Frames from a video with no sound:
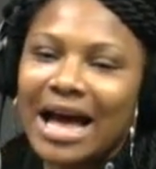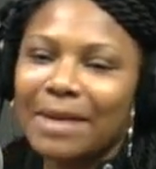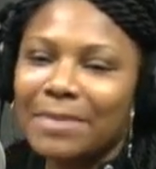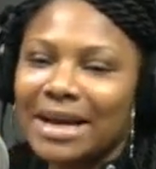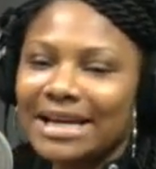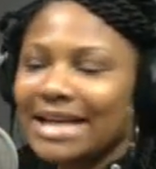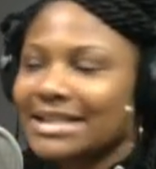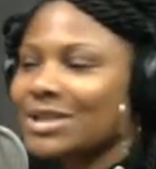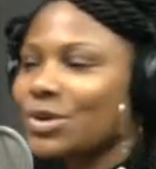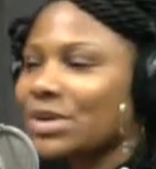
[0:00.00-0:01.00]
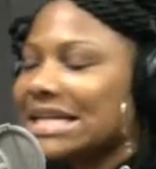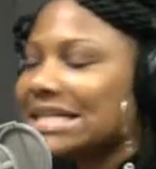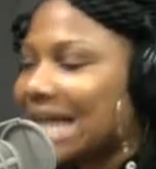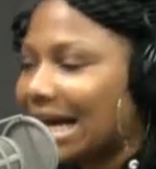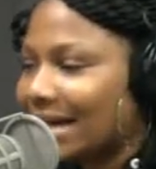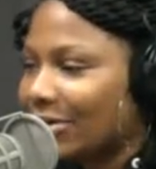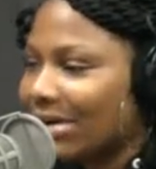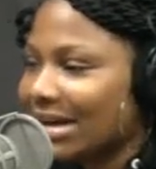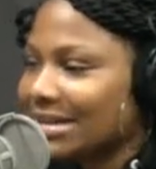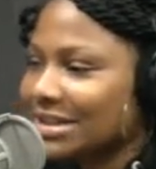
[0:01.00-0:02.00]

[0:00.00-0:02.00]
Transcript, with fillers: Uh, my guest is Oyinda, all right?